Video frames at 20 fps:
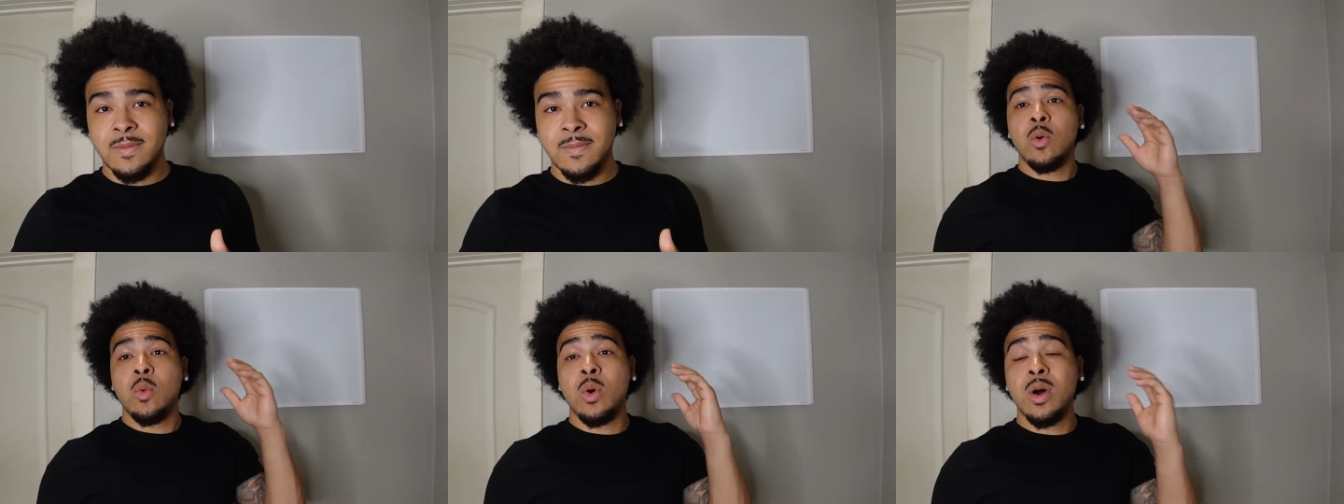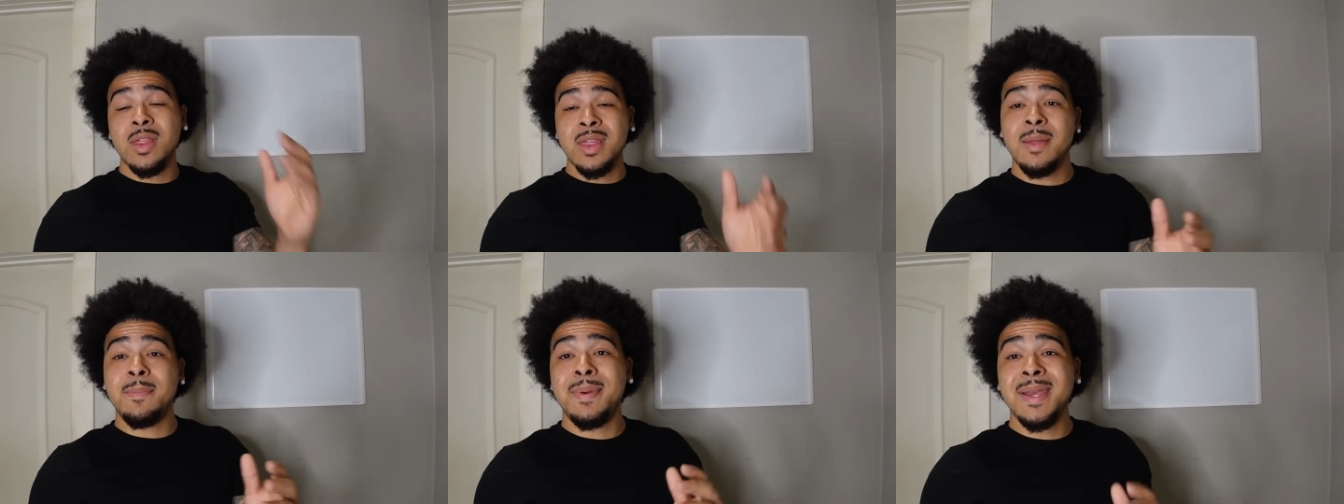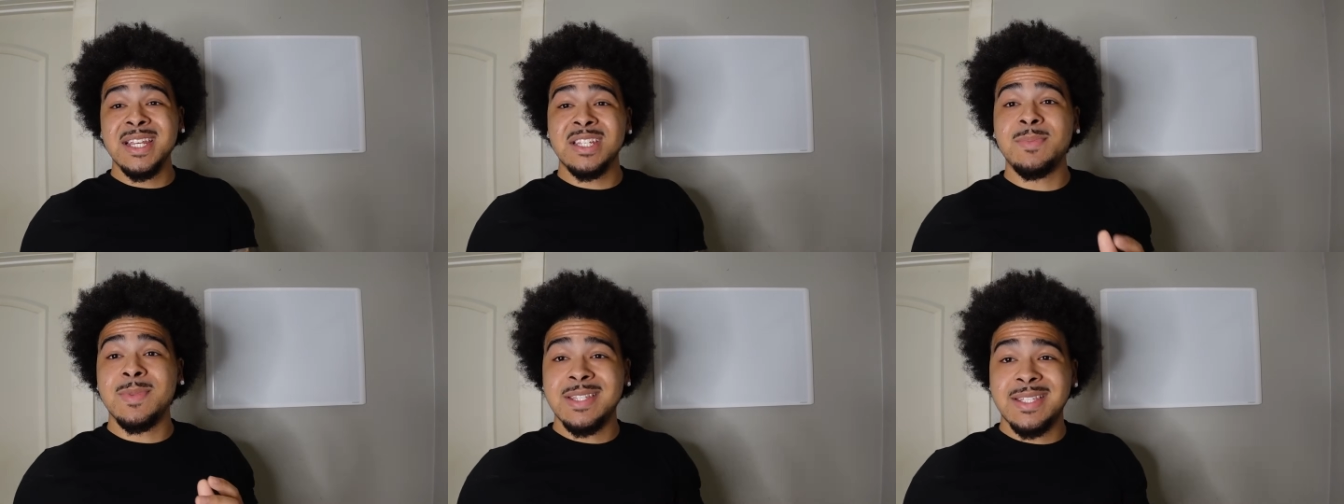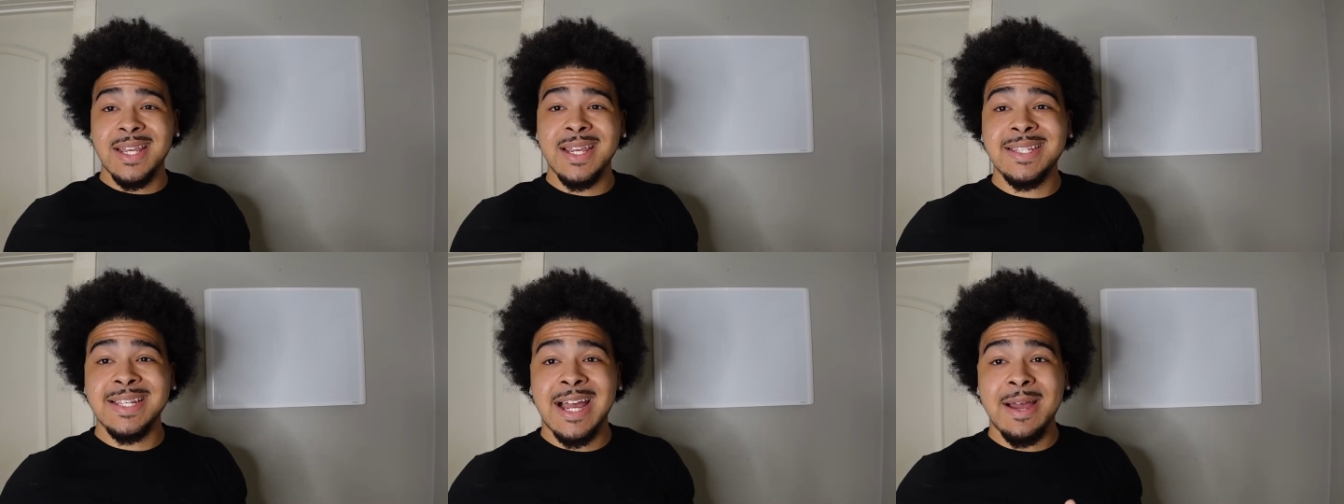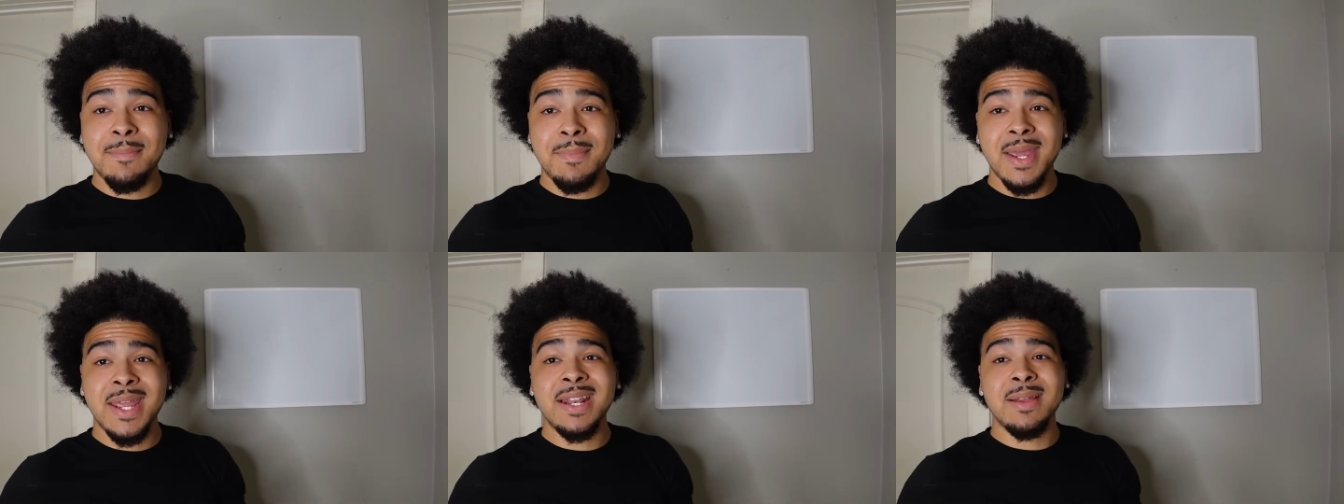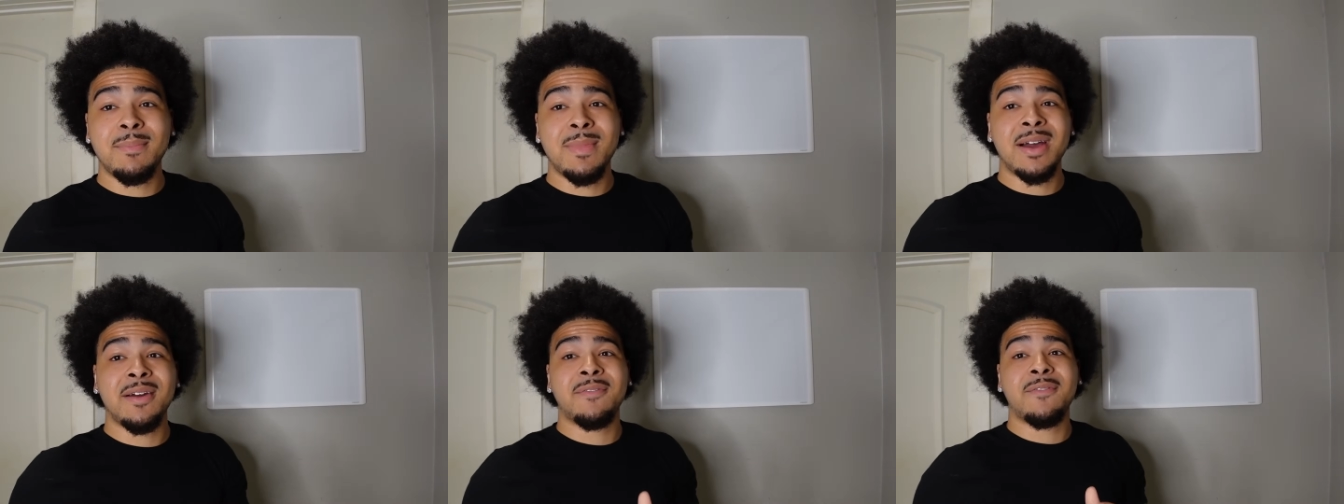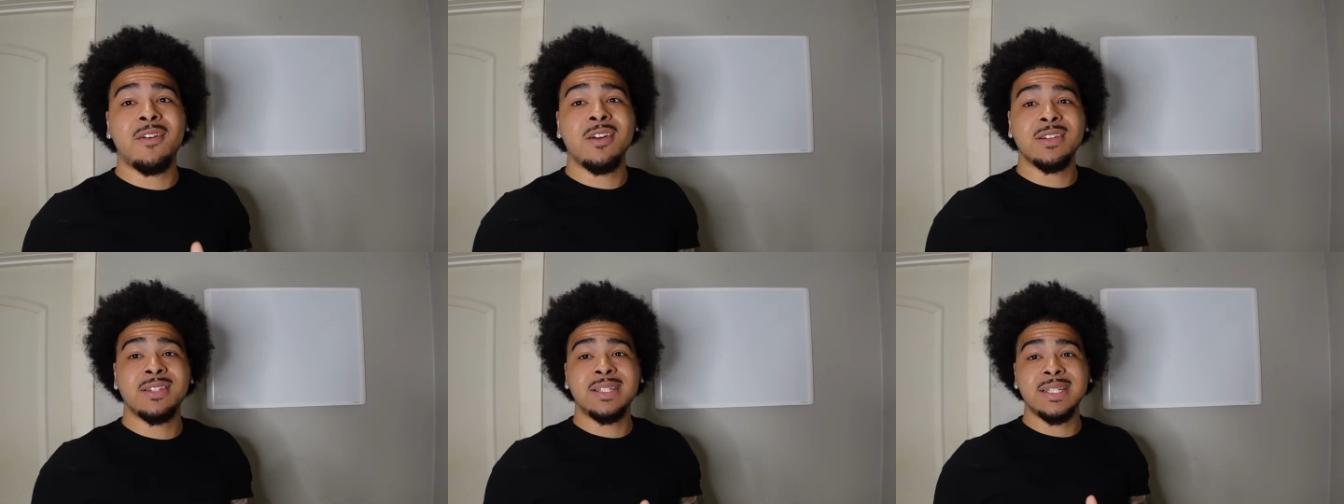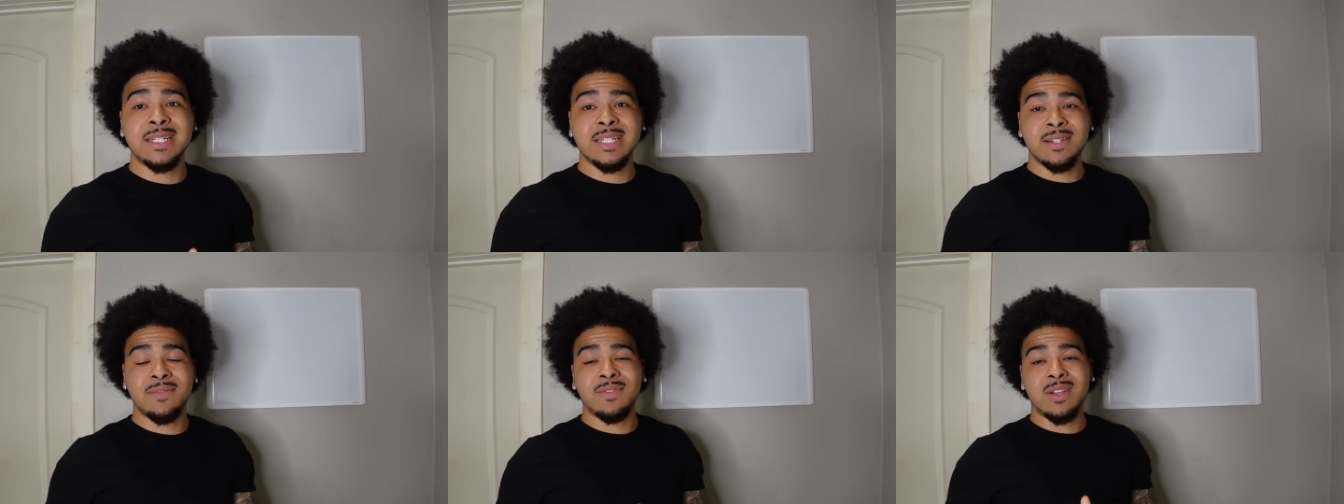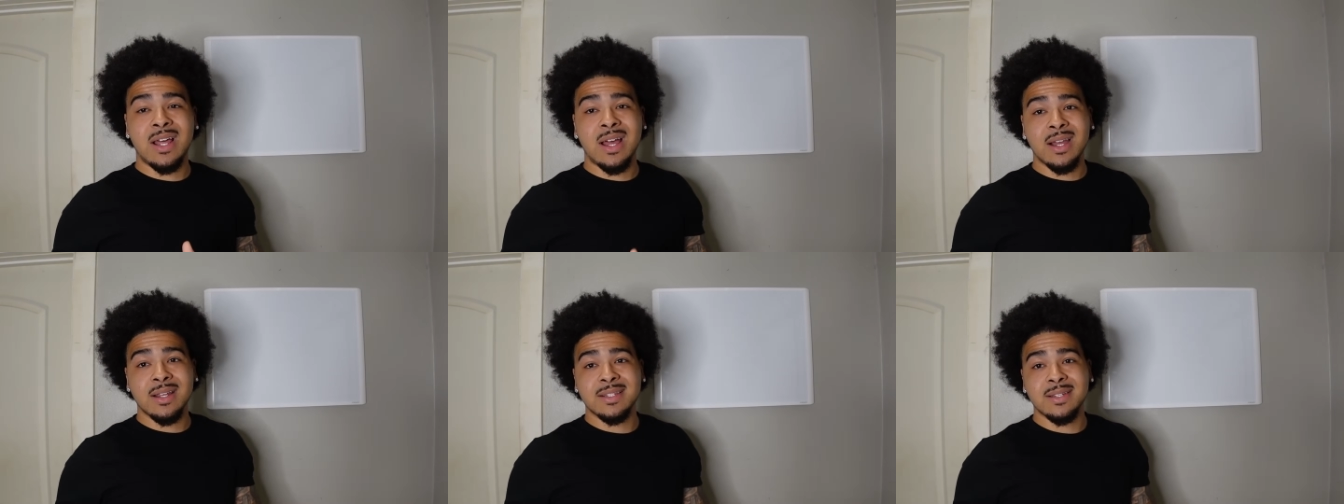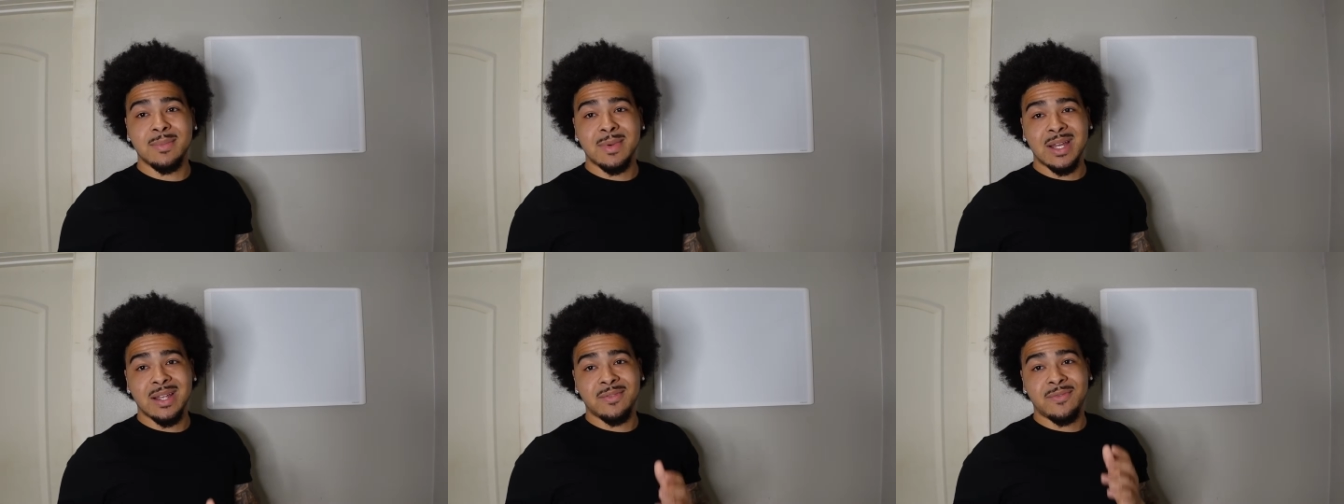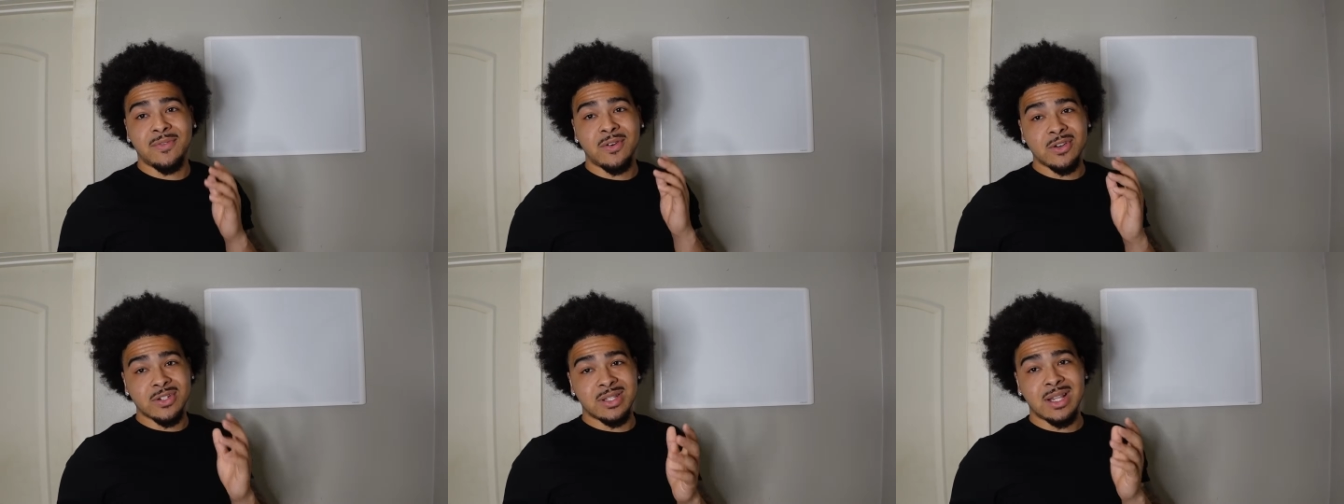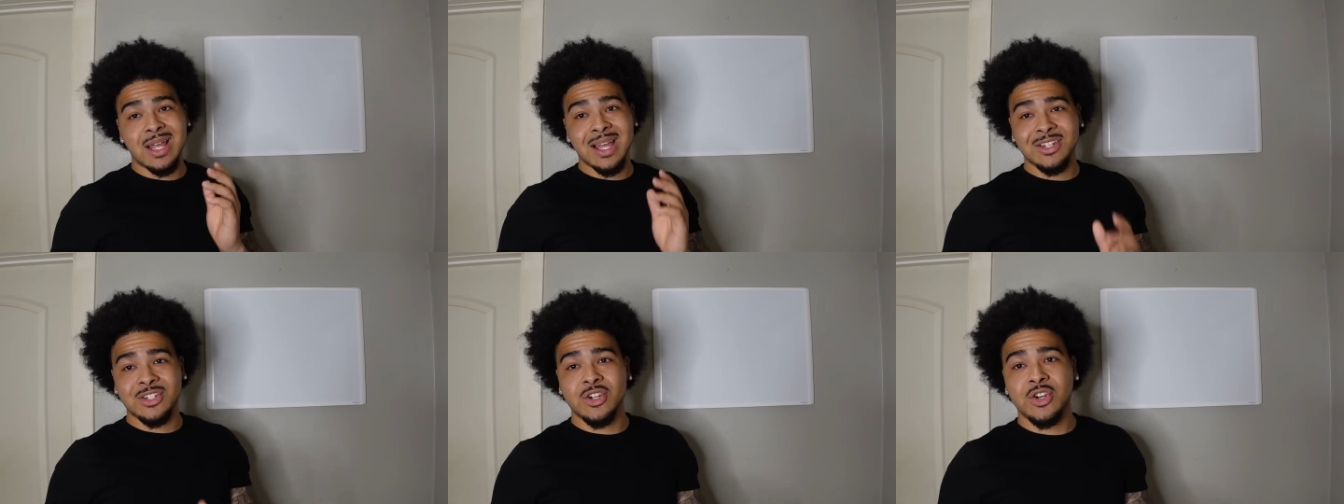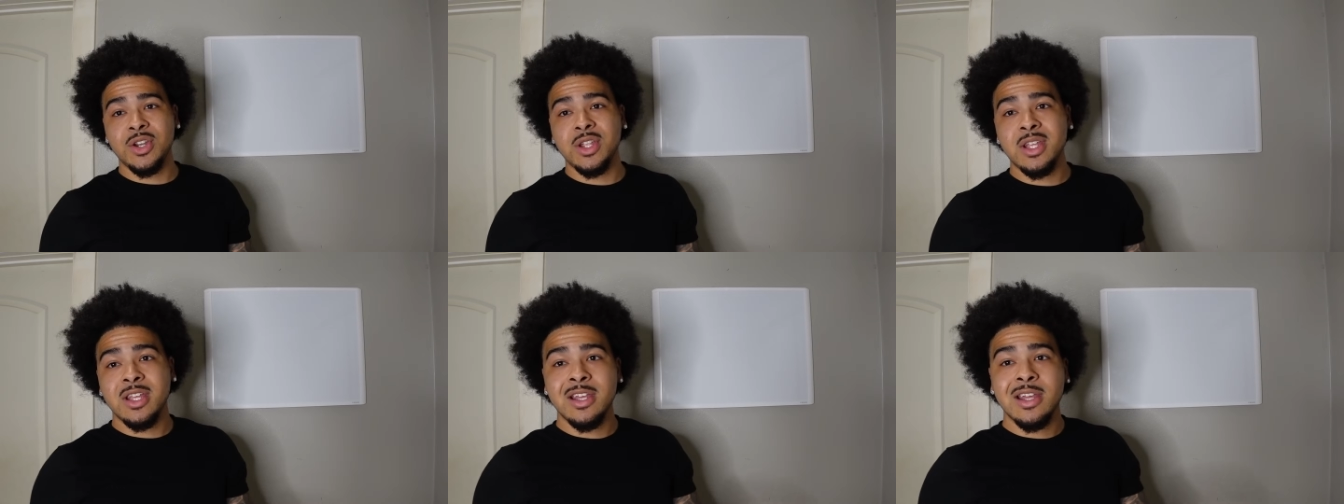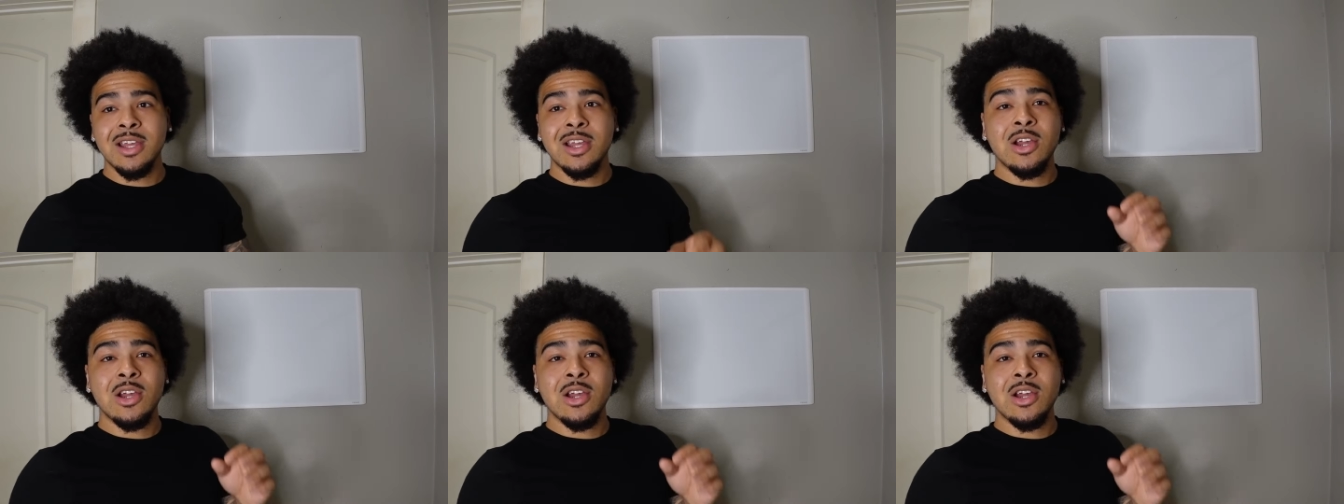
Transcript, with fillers: One of the biggest mistakes I made in my first season of locks, in my first lock journey,